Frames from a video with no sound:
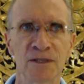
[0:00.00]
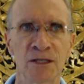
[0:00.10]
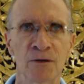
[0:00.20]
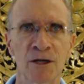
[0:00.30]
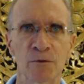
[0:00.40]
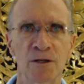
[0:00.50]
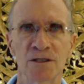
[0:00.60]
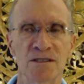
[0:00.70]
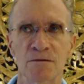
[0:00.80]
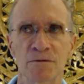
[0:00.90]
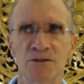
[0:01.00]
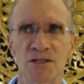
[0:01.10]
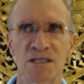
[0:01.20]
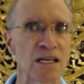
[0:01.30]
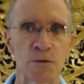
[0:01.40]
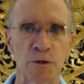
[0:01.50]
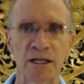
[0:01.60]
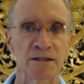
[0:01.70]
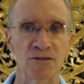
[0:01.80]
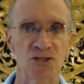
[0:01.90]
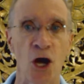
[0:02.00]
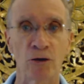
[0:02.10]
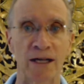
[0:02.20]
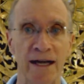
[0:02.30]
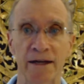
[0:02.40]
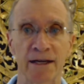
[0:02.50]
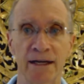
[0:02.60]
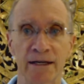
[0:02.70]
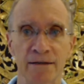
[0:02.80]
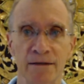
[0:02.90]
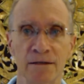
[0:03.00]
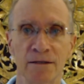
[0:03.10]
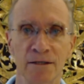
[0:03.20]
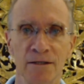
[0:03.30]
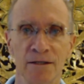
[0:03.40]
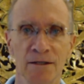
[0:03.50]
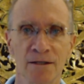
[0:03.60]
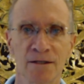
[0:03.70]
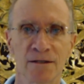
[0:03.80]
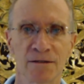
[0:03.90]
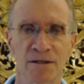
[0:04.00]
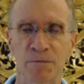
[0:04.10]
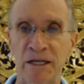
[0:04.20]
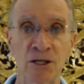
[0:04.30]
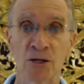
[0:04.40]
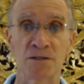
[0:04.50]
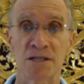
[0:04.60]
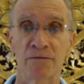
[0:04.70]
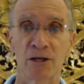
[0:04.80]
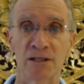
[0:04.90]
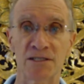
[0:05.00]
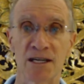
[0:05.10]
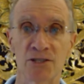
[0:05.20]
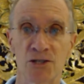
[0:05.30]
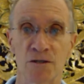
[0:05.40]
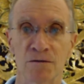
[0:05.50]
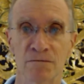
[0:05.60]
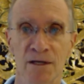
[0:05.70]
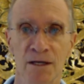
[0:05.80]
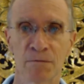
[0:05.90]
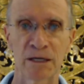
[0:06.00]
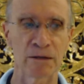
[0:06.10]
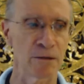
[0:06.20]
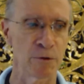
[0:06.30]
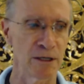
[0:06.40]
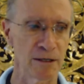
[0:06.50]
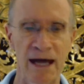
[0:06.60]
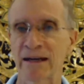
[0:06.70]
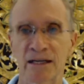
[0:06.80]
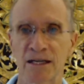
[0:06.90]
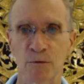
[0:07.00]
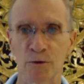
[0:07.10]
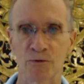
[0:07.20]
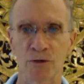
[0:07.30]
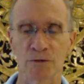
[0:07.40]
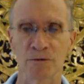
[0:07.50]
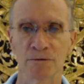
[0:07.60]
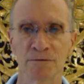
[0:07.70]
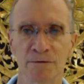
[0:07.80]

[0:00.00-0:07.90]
Otherwise things would get totally out of hand. There'd be no civilization. Anarchy would rule.